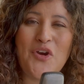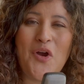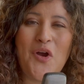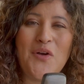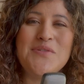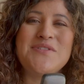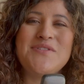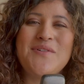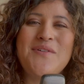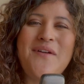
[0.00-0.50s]

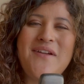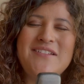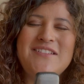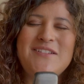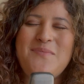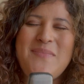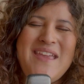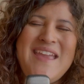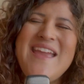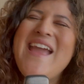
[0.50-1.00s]
also going
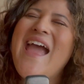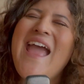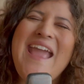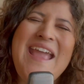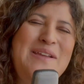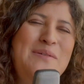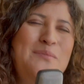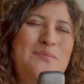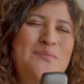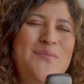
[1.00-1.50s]
to be
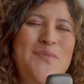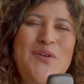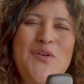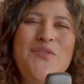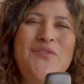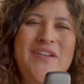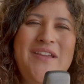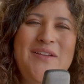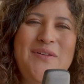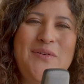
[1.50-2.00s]
a
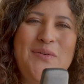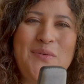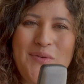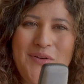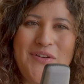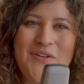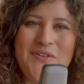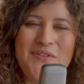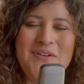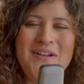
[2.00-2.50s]
moving
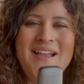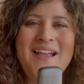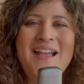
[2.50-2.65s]
crew.